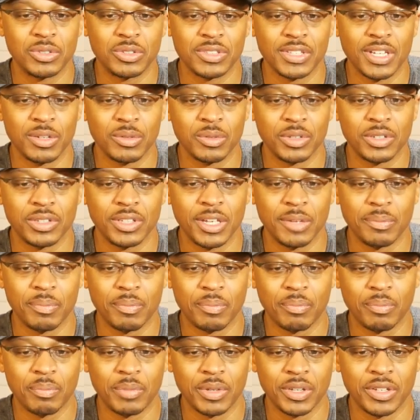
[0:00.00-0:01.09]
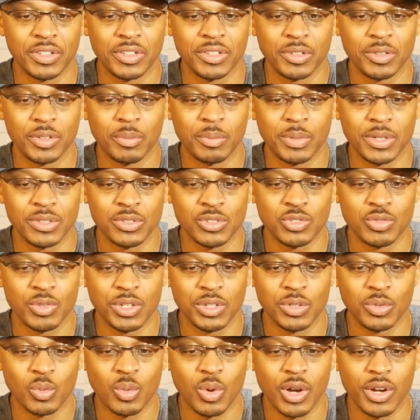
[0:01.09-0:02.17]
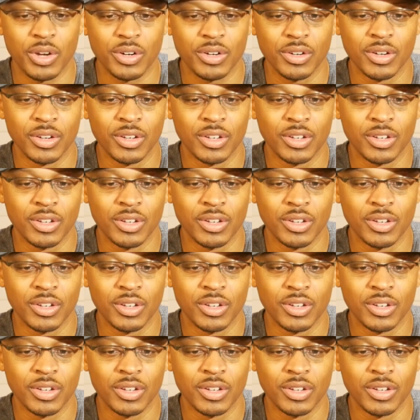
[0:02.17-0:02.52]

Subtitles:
It's not really that big a deal to bend stranded wire.